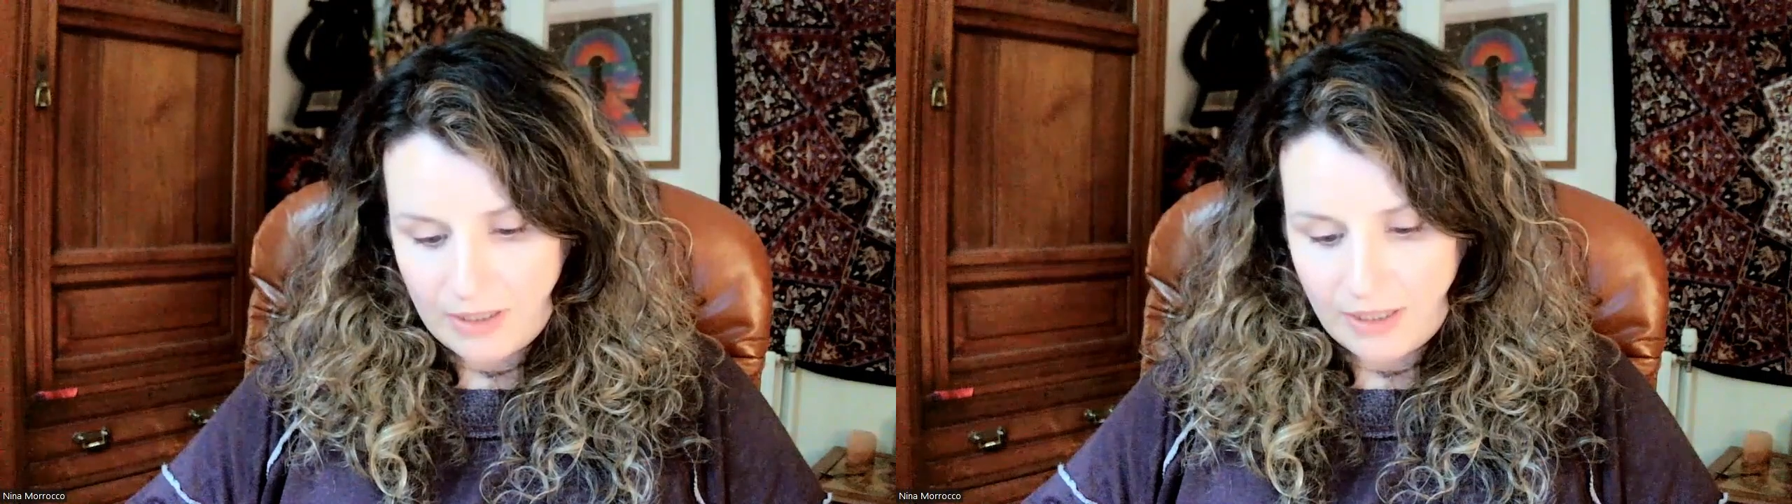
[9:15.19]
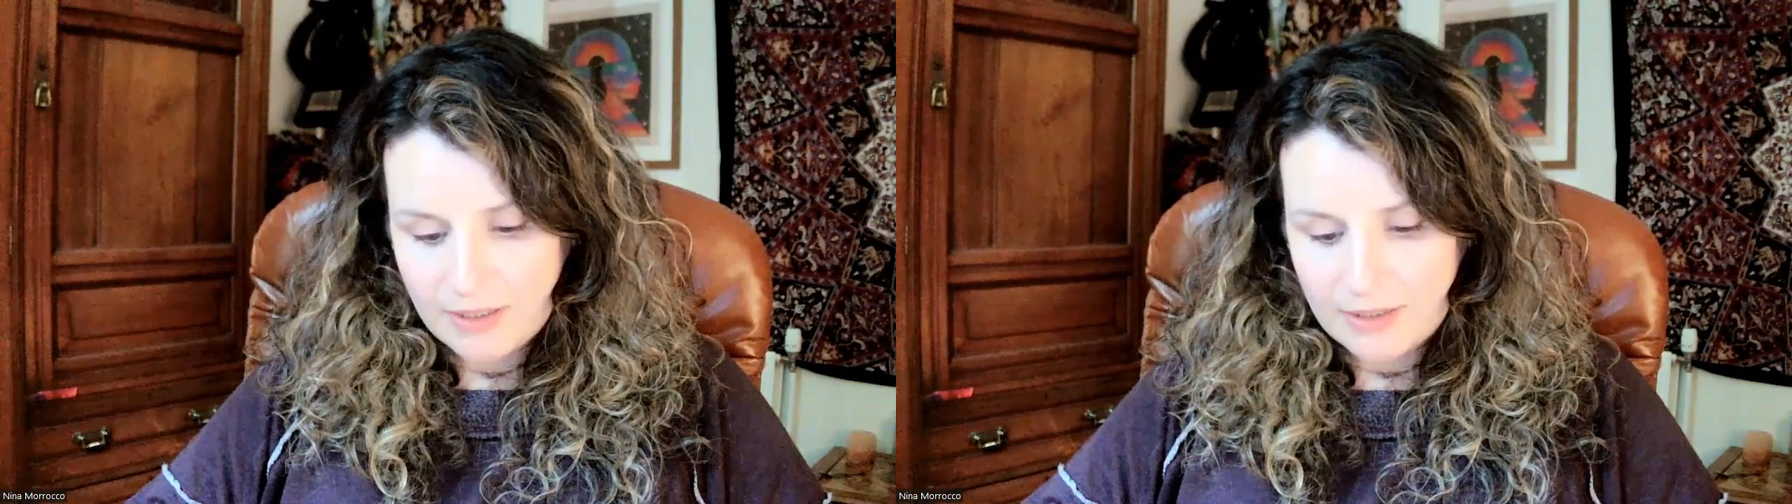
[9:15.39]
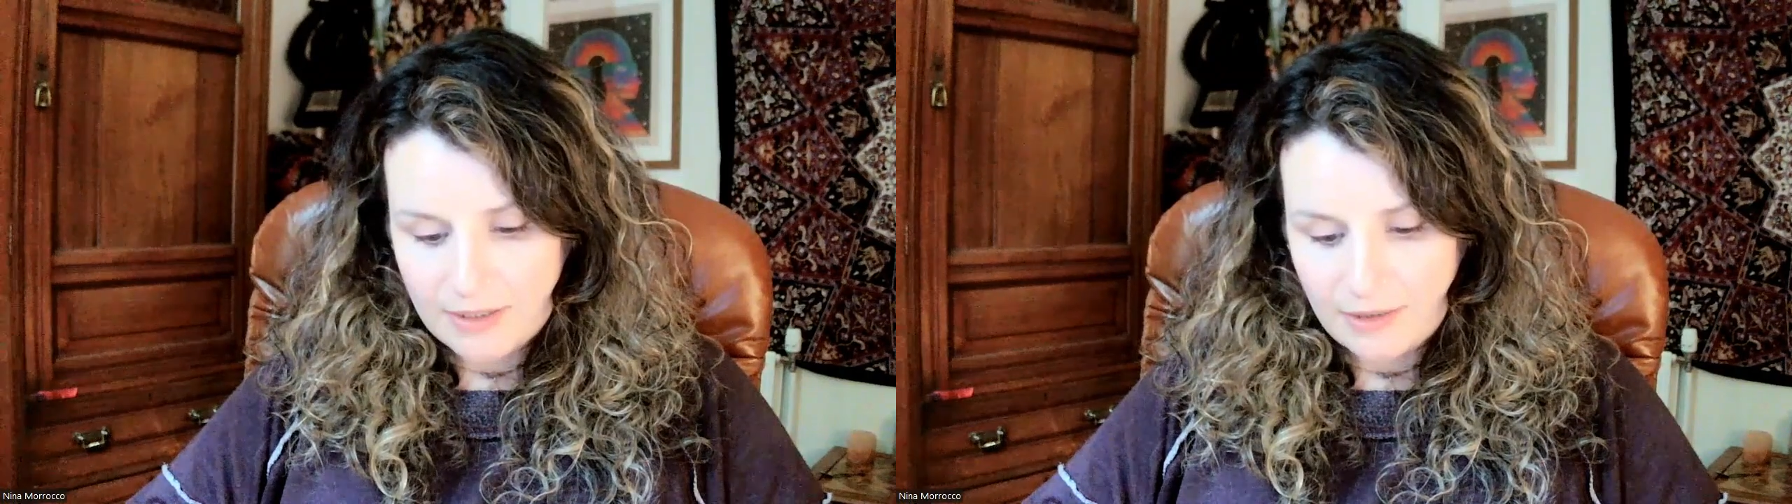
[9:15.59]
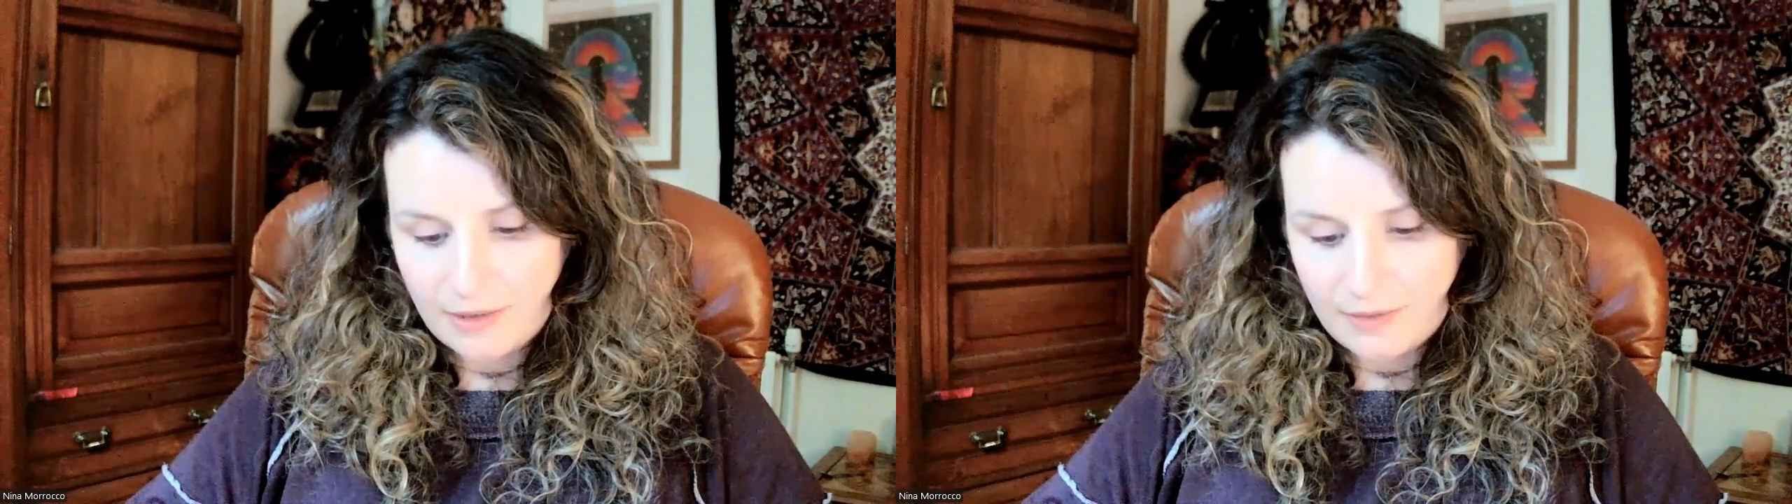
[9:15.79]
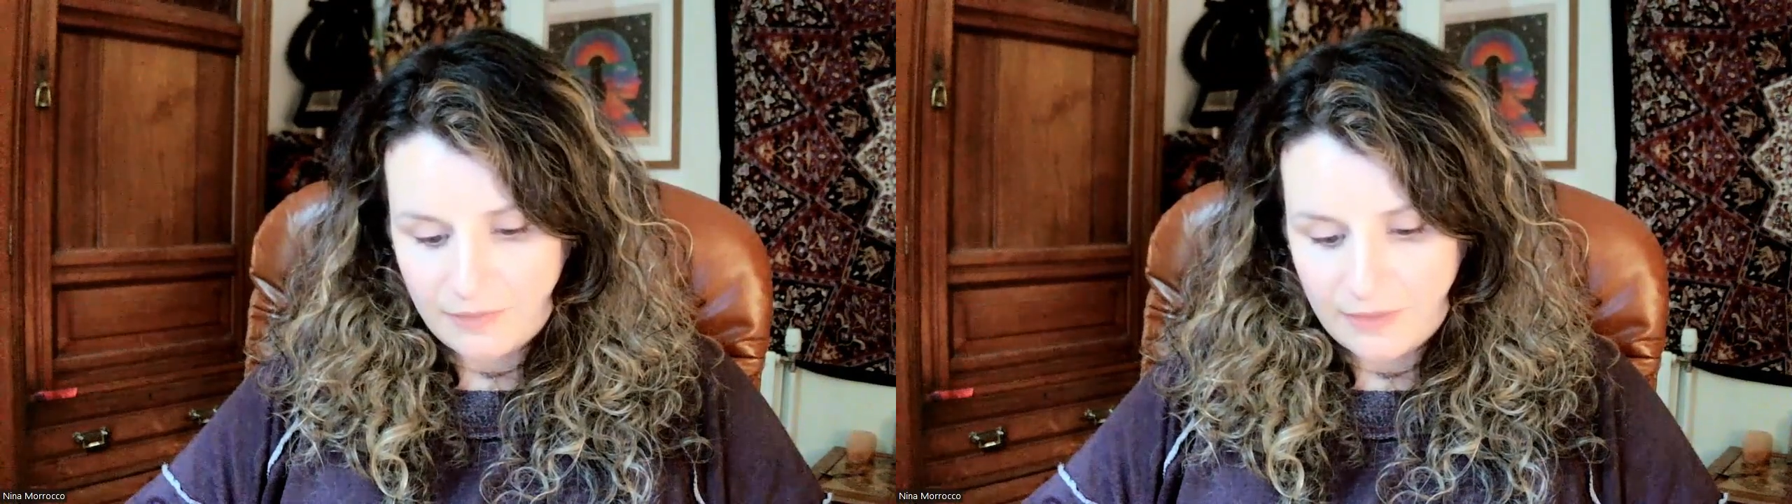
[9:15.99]
connected to
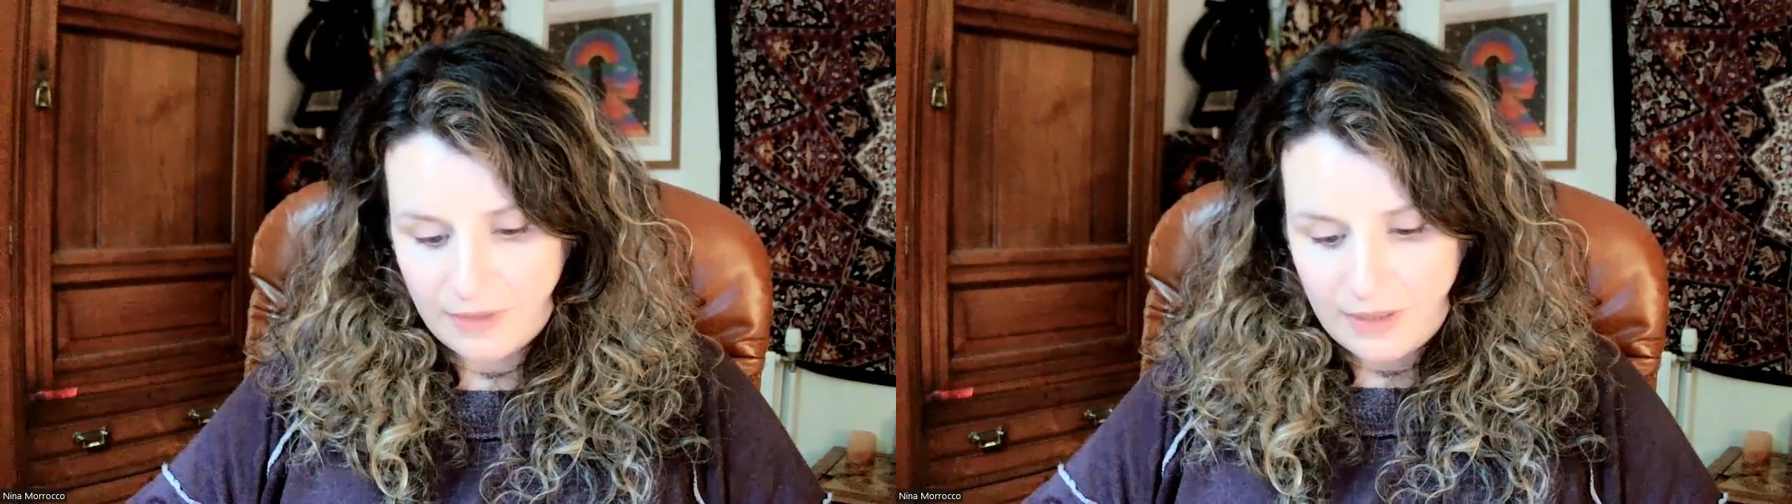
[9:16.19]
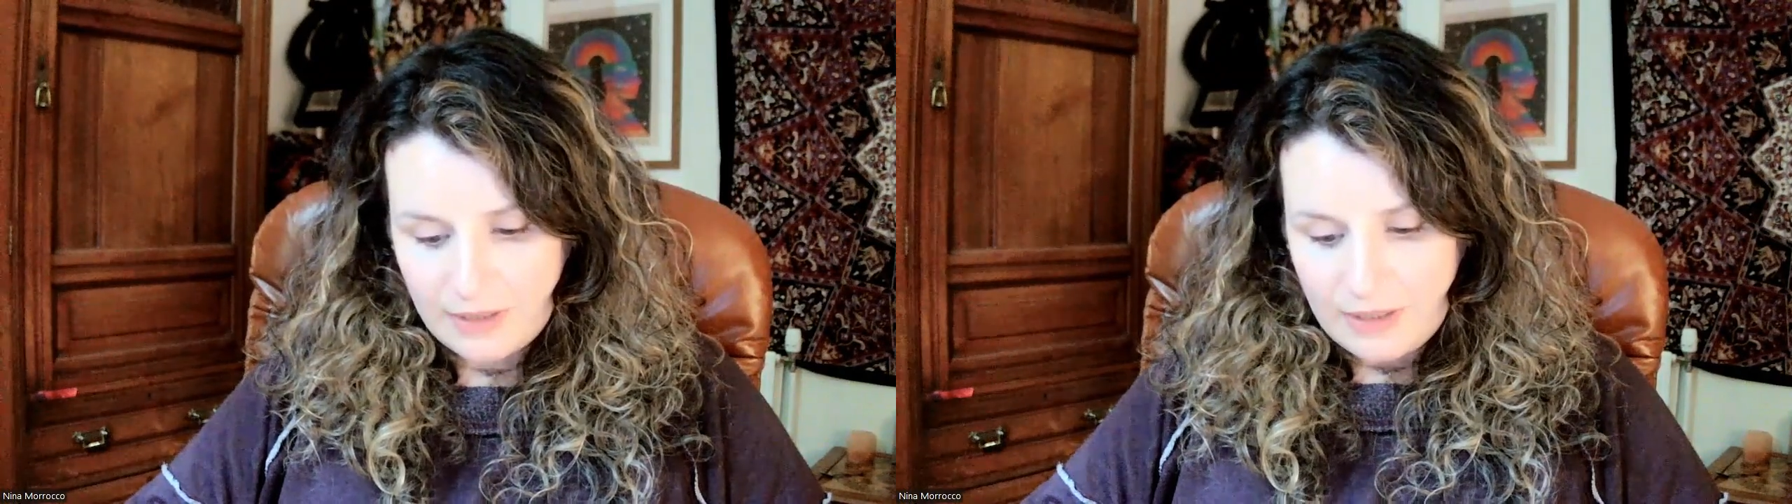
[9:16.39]
love.